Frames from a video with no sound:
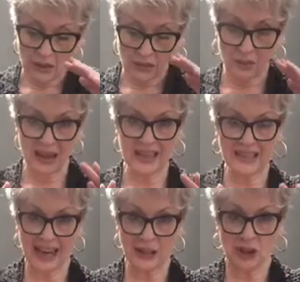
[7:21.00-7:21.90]
The
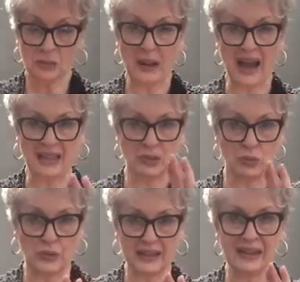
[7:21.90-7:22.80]
meditation part is
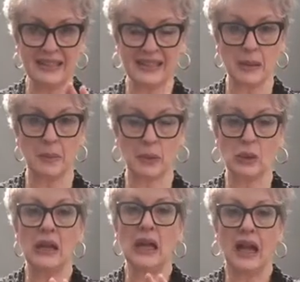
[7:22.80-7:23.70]
really
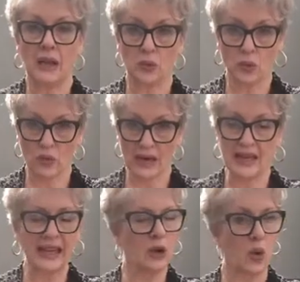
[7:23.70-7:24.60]
simple and
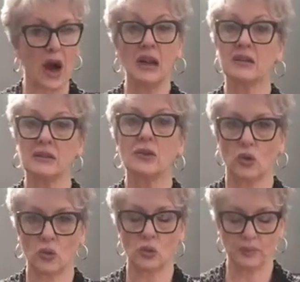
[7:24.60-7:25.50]
really quite
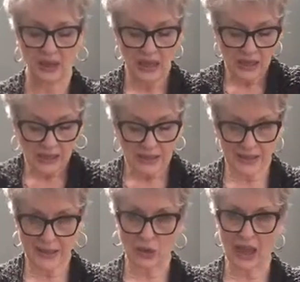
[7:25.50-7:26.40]
cool.
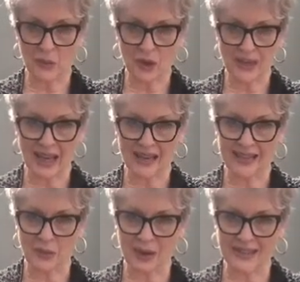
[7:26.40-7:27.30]
So come on down,
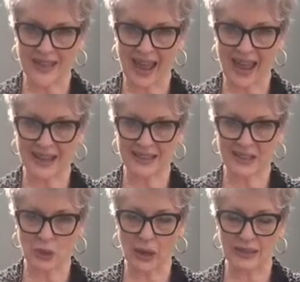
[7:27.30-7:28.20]
let's rest the hands
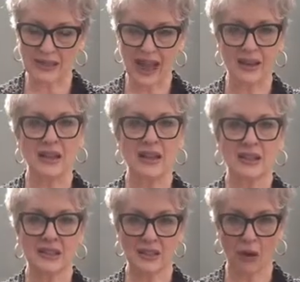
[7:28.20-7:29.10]
straight down.
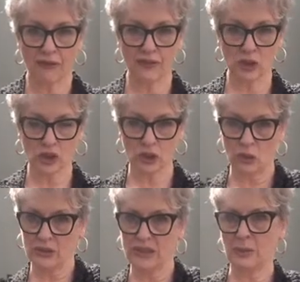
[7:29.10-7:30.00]
Soften the
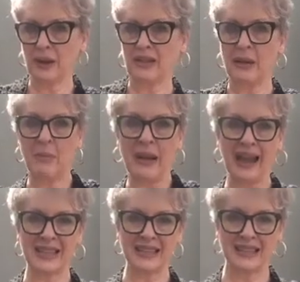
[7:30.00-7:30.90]
shoulders, bring them
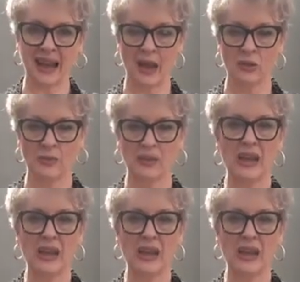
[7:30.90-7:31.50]
back and down.